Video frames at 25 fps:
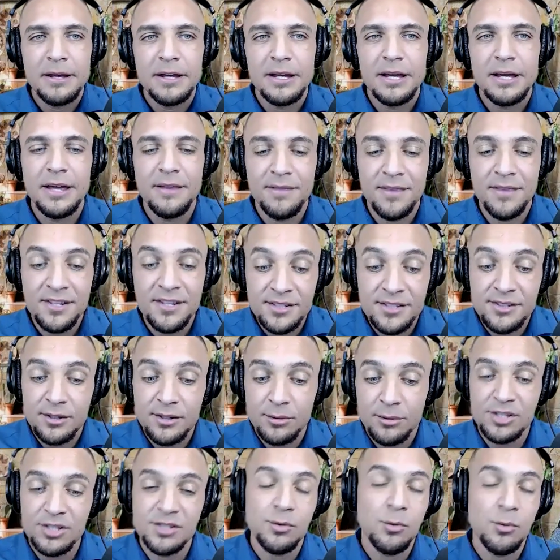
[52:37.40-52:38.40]
And this is
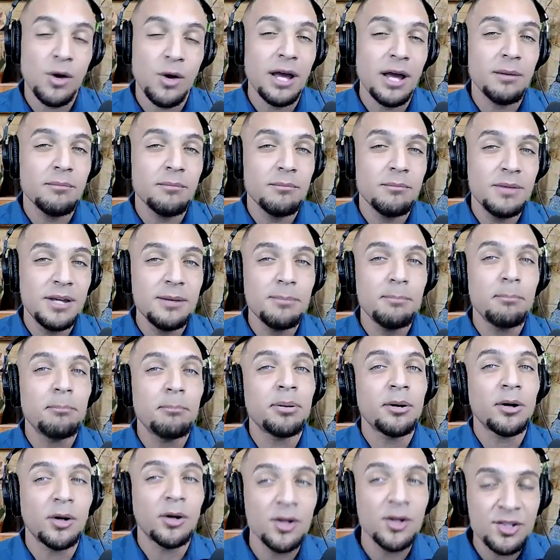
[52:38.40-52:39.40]
the reason why me
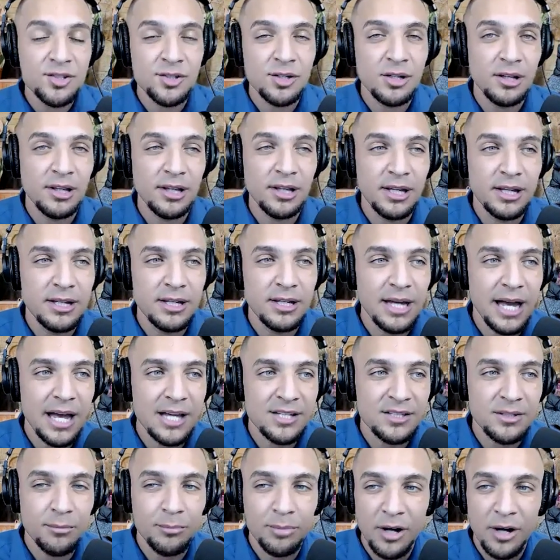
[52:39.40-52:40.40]
personally,
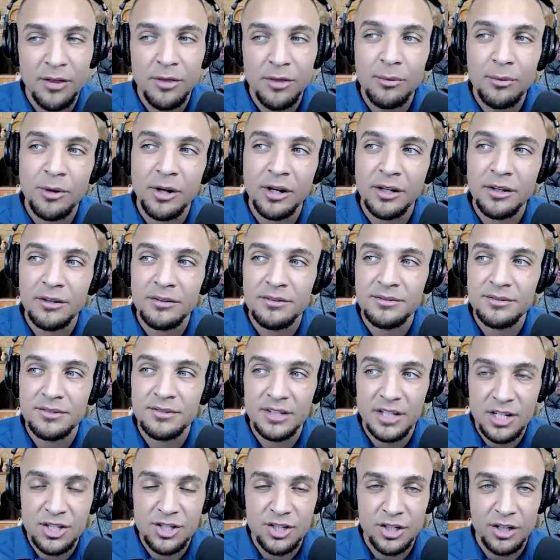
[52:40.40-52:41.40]
as a breathwork
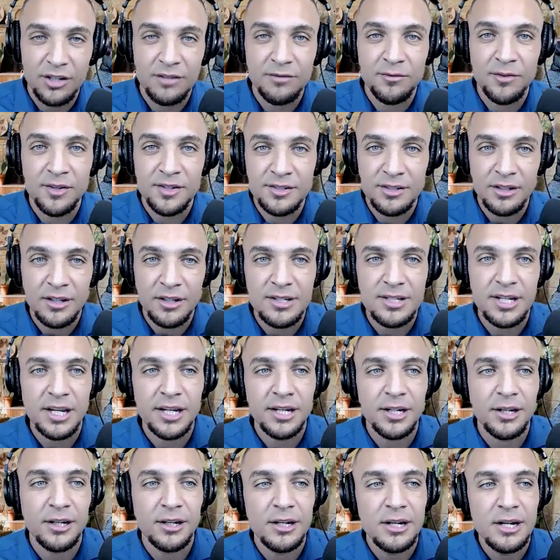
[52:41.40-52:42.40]
teacher and
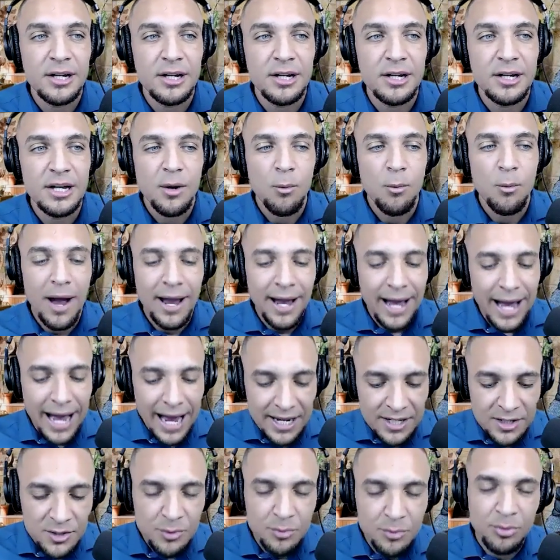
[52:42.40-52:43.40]
facilitator, why
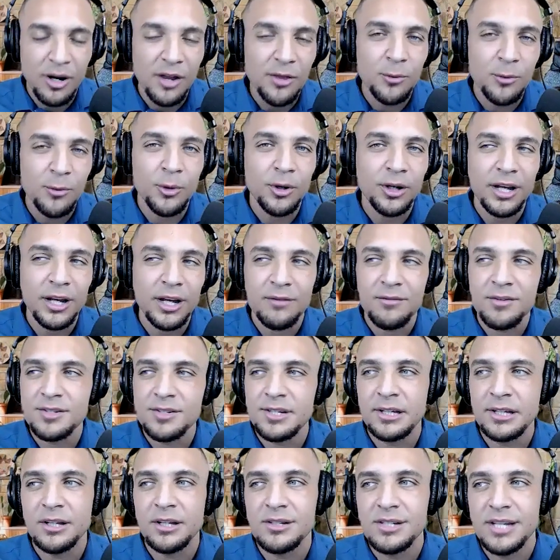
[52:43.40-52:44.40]
I do breath work every
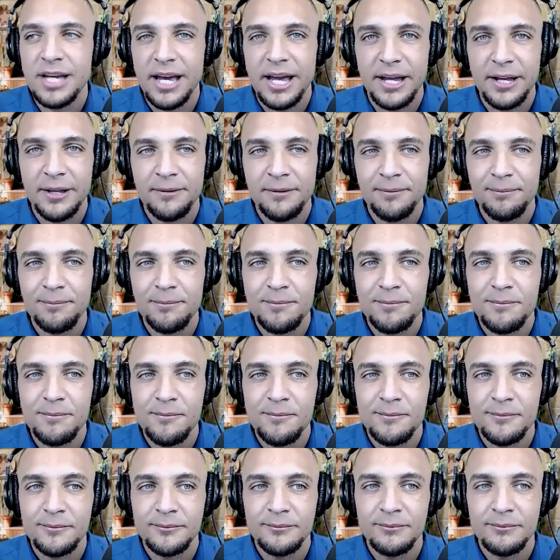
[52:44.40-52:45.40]
single day
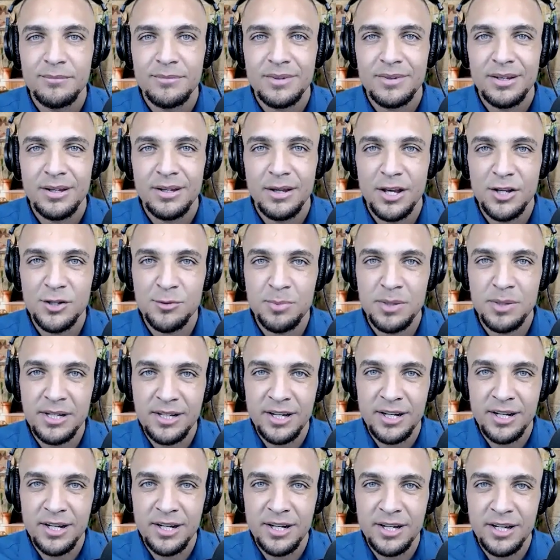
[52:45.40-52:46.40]
is
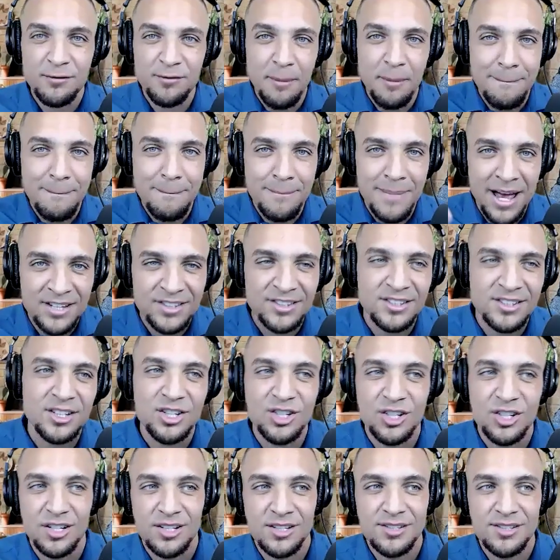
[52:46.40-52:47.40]
because of the
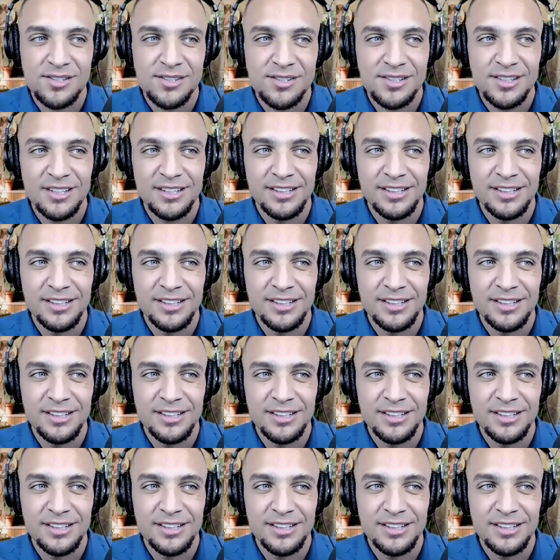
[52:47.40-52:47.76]
messages